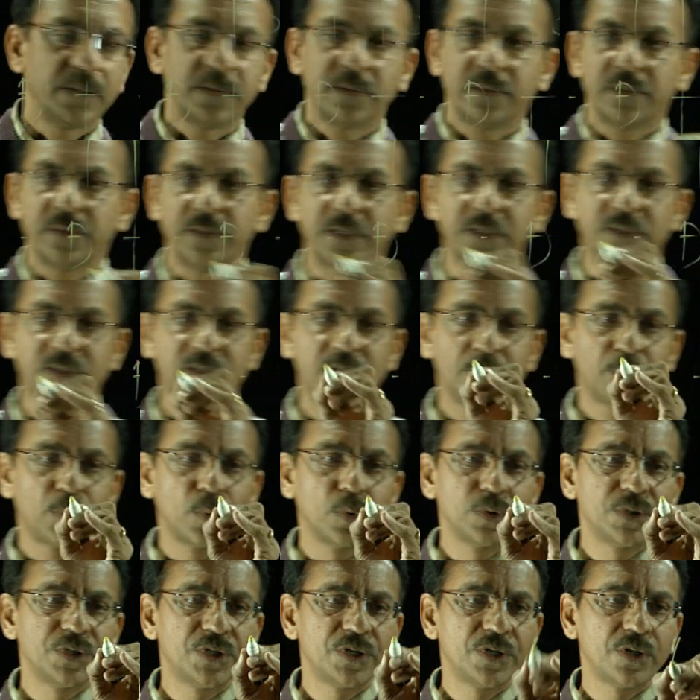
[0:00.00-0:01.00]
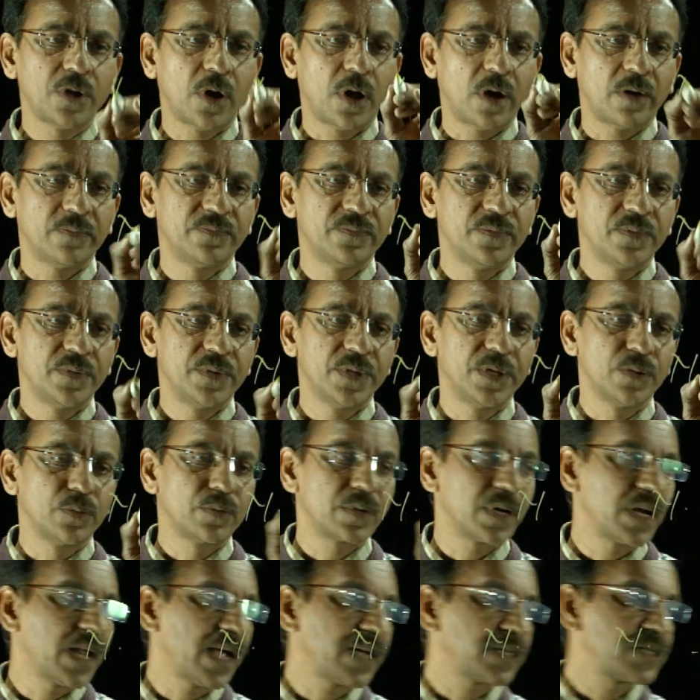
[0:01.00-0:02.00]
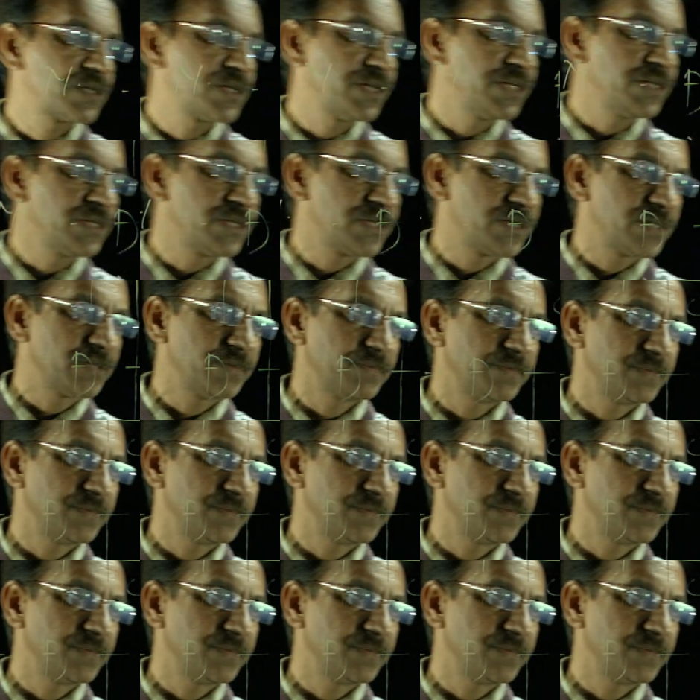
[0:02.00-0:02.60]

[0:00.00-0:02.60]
This is the position of neutral axis.